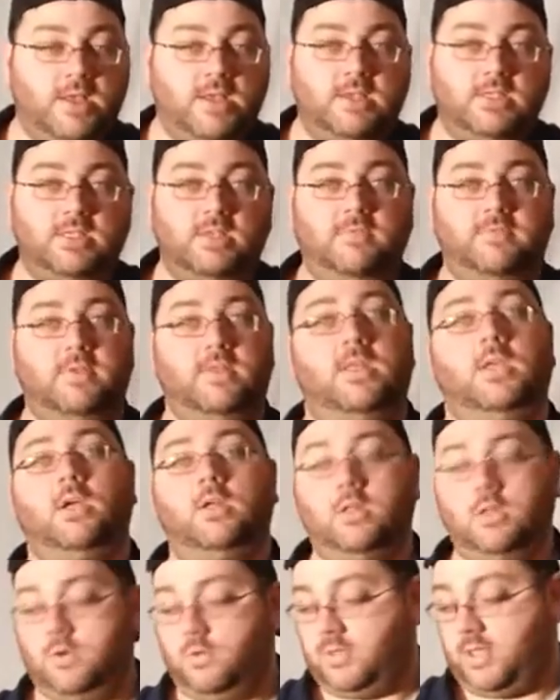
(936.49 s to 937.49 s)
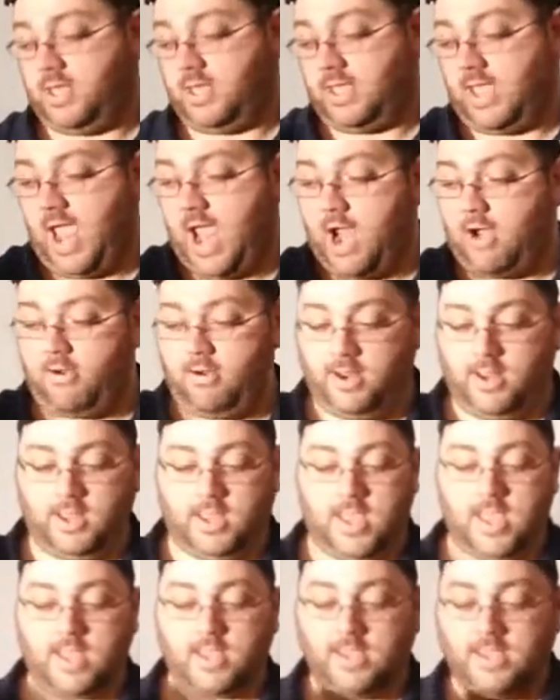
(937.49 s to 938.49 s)
civilian clothing and carrying
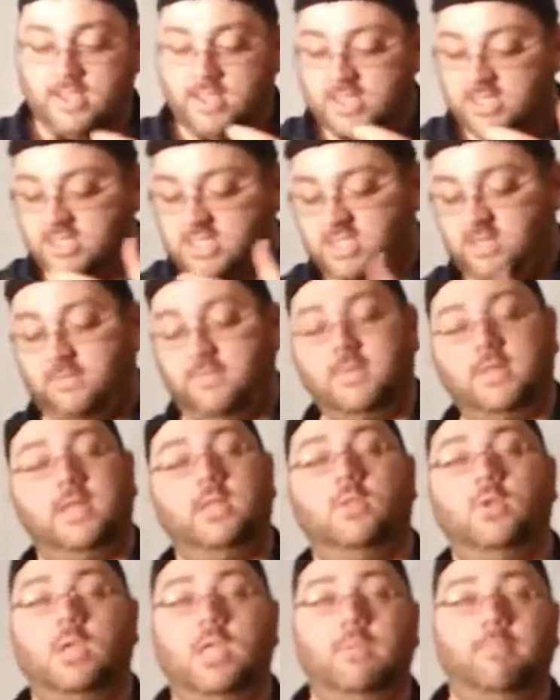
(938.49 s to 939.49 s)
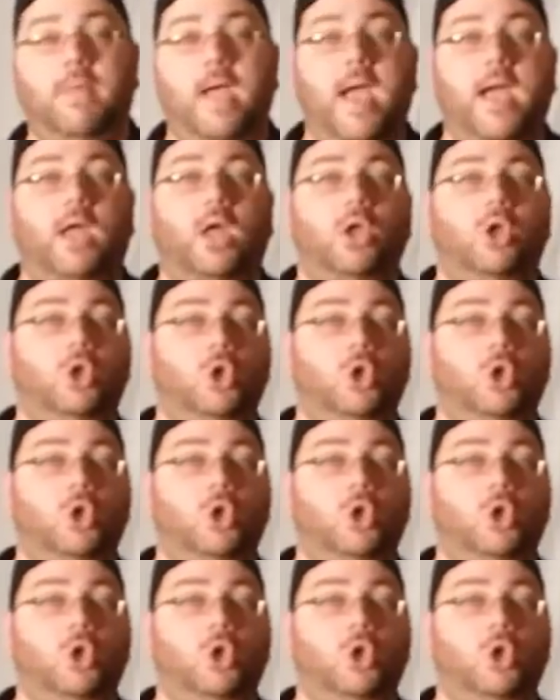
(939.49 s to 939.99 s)
a civilian looking pack.